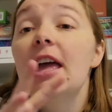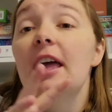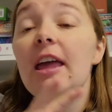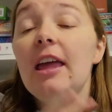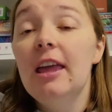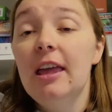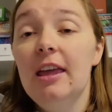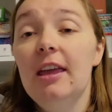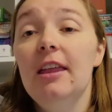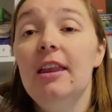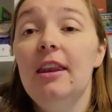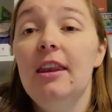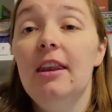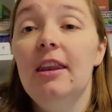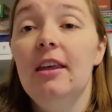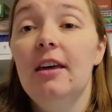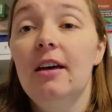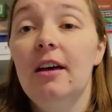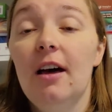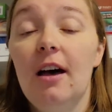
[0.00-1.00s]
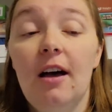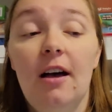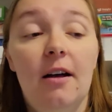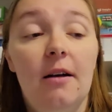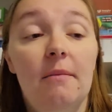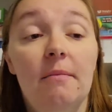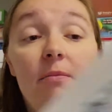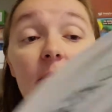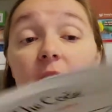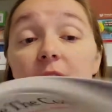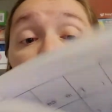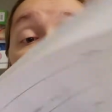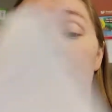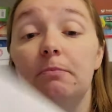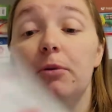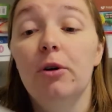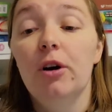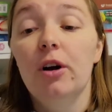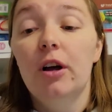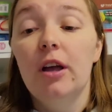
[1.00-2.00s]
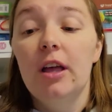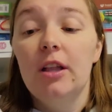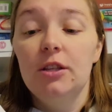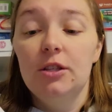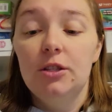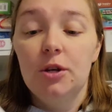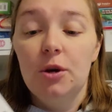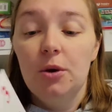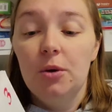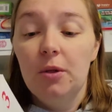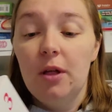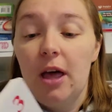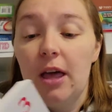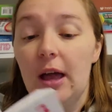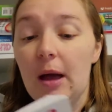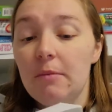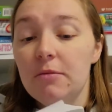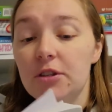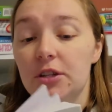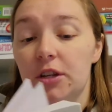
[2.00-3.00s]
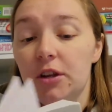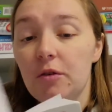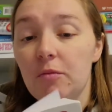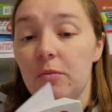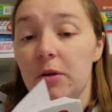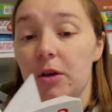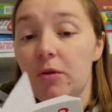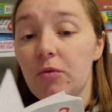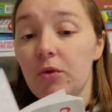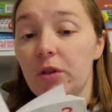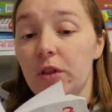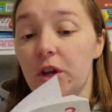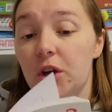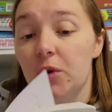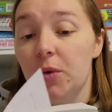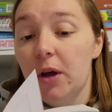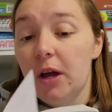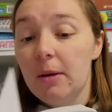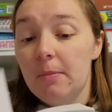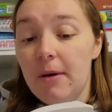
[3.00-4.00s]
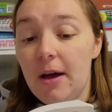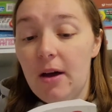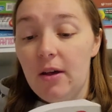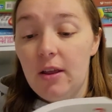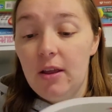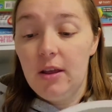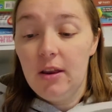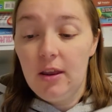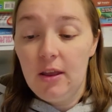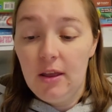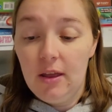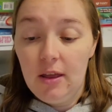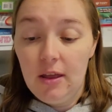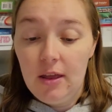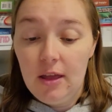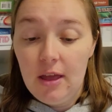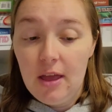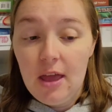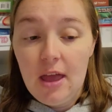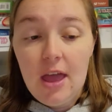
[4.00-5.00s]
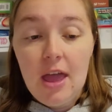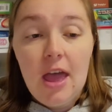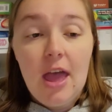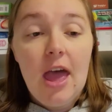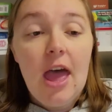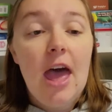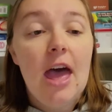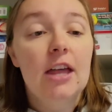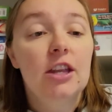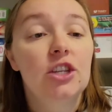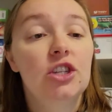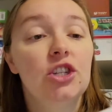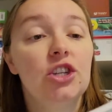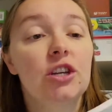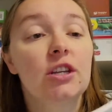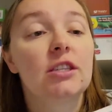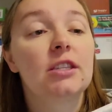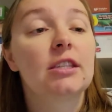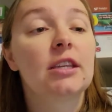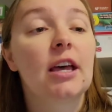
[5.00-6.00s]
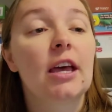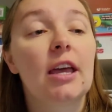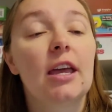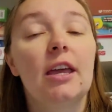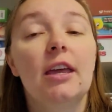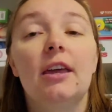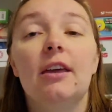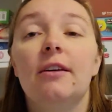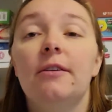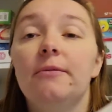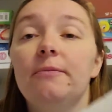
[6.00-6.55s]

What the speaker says: in this book. And so like I'm just gonna be really quick about it and just like